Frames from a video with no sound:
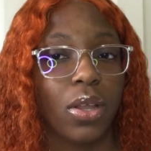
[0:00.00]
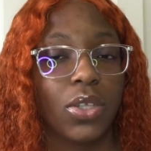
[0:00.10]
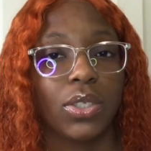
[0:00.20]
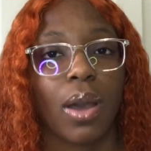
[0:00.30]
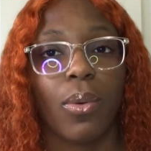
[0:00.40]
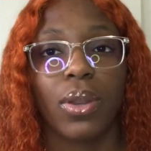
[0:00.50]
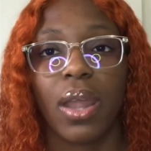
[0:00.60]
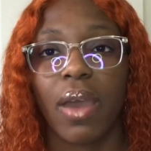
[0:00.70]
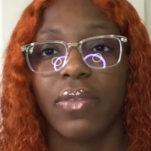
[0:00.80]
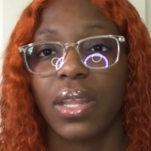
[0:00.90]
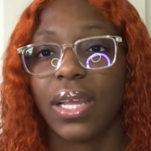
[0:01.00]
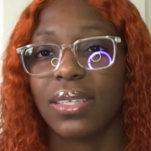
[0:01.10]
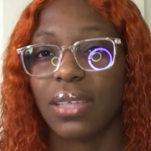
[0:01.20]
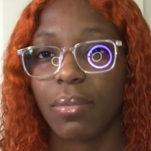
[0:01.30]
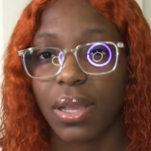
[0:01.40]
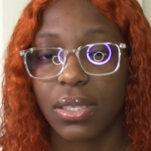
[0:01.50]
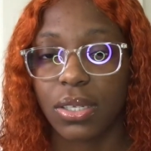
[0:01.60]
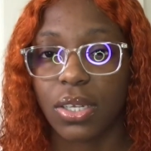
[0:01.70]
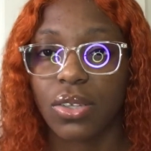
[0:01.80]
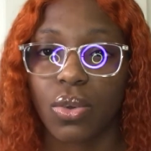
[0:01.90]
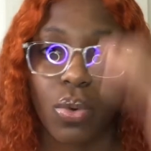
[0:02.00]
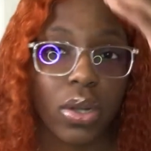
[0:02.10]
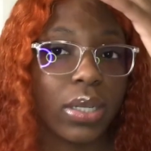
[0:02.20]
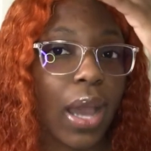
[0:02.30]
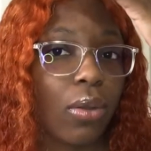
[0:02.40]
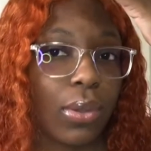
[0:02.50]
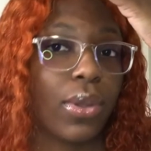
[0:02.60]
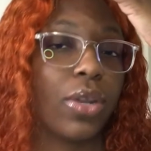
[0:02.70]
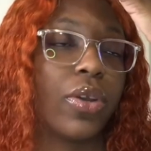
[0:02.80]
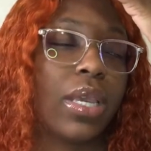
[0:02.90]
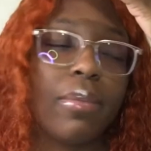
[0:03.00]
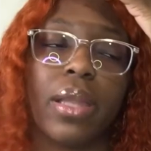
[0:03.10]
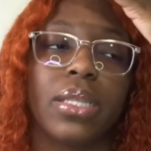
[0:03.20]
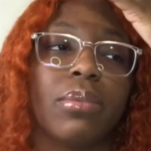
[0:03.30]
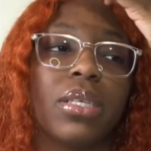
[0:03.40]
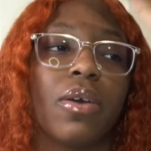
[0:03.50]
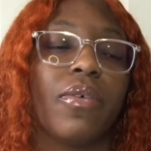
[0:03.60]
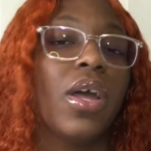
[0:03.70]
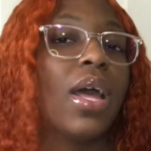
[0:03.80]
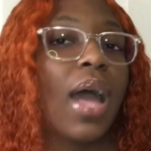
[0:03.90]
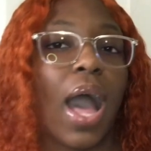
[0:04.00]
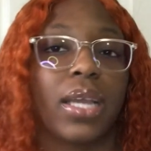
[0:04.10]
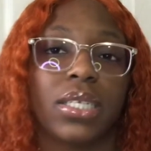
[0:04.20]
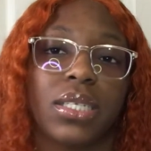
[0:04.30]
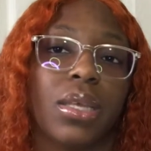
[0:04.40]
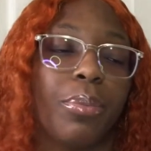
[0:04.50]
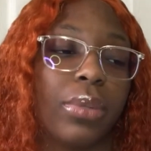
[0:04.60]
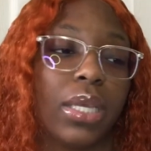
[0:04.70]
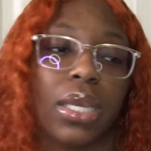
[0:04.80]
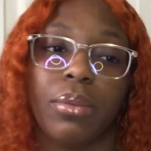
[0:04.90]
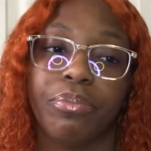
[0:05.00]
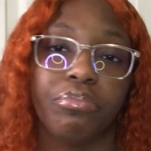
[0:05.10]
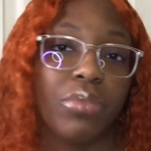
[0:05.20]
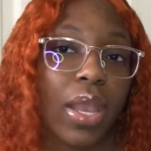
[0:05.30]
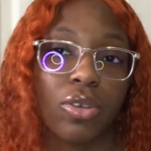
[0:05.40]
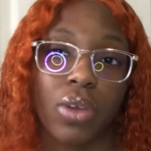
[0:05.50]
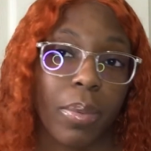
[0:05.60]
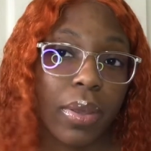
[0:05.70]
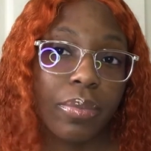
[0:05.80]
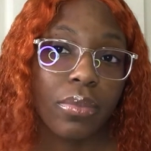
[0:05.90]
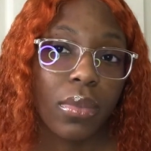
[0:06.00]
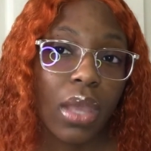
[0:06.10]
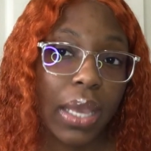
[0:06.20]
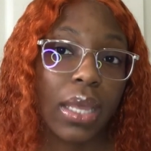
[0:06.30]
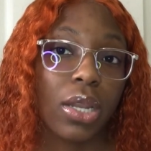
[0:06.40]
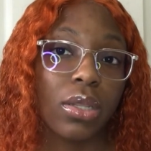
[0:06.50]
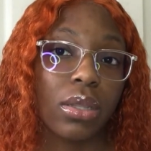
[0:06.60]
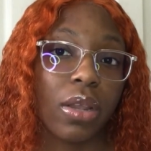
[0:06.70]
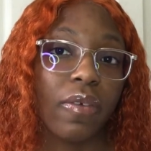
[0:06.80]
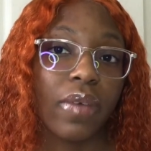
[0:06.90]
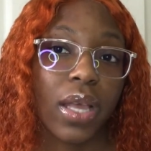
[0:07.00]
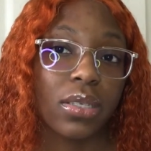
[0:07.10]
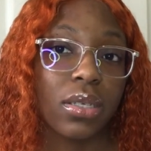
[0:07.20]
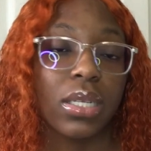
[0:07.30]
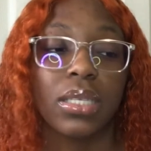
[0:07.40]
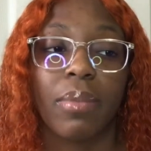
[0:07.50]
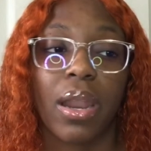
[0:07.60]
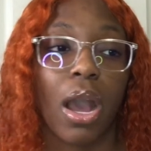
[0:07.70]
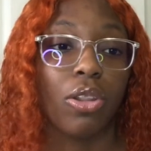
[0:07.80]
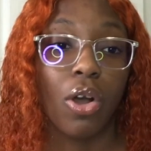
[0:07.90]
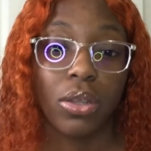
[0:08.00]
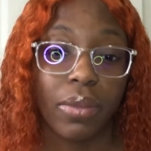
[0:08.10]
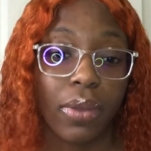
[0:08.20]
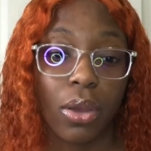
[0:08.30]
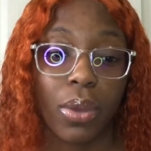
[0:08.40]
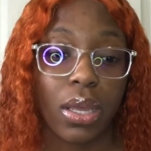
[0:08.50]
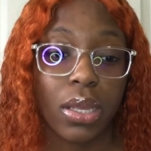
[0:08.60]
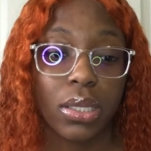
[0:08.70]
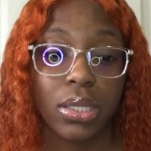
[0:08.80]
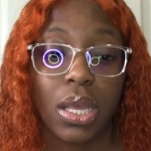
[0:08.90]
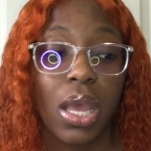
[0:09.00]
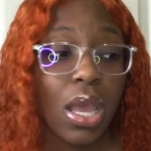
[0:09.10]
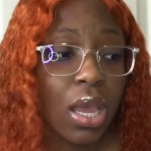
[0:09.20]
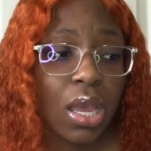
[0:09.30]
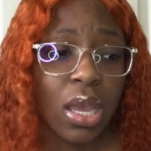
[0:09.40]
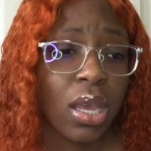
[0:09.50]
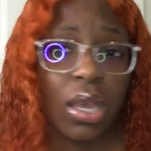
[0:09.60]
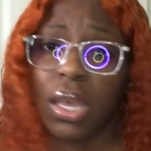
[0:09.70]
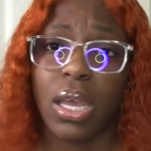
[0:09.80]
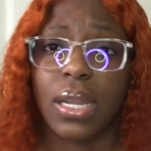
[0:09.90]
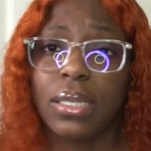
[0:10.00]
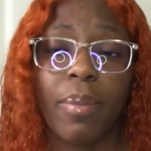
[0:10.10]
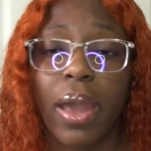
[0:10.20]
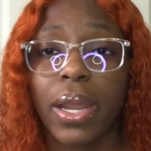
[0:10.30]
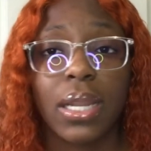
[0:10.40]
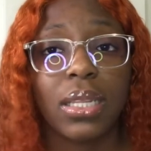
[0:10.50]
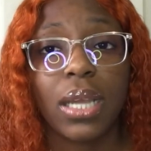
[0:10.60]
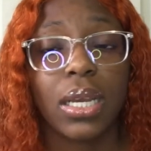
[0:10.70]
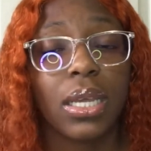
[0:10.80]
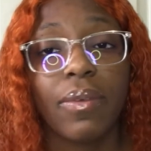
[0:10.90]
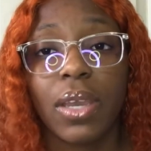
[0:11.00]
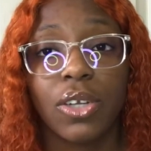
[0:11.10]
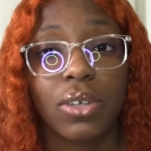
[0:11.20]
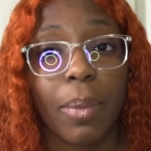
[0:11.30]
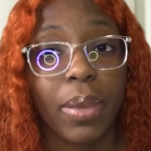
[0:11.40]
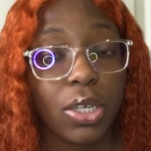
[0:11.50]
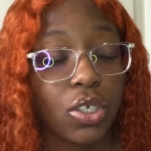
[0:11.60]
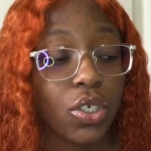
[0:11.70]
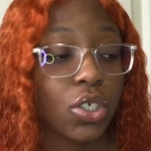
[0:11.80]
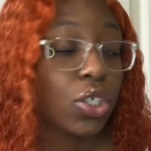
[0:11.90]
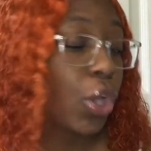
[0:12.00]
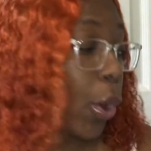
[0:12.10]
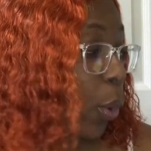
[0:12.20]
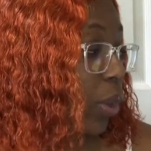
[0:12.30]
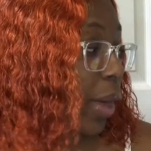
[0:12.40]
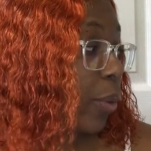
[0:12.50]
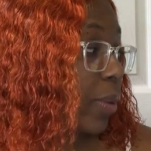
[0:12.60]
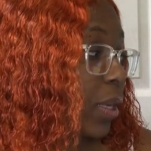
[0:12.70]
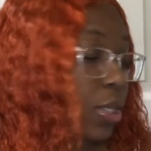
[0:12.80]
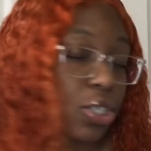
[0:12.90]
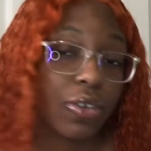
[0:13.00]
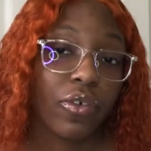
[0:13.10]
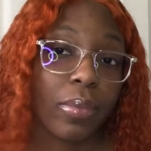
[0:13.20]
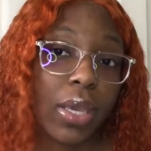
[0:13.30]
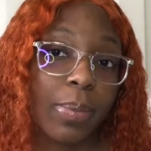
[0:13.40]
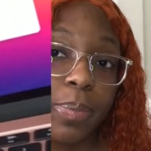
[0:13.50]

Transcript: So I wouldn't have to like send messages or download it or email it to myself. I could just simply airdrop it and get it there faster. It doesn't matter how long the video is, doesn't matter anything. I can even airdrop pictures, so that will be easier for me.